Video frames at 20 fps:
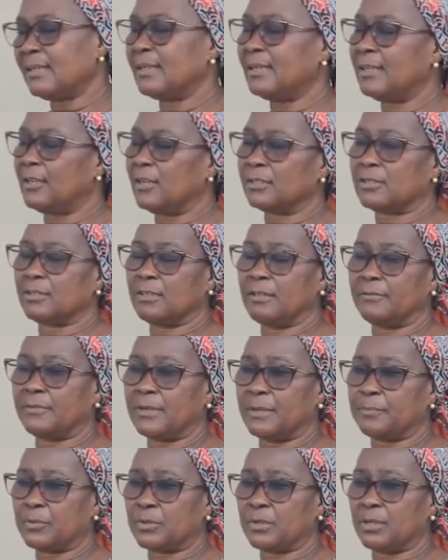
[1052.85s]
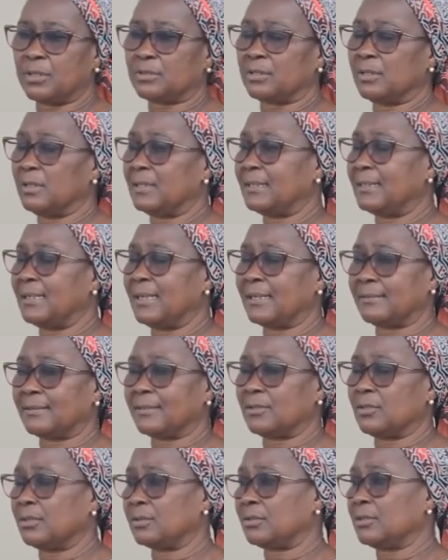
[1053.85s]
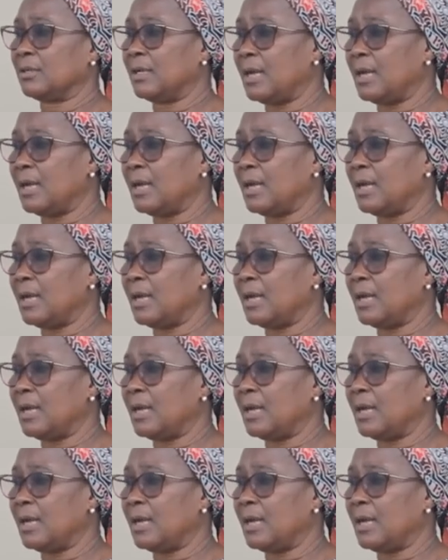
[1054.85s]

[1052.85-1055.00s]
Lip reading: a lot of production in agriculture,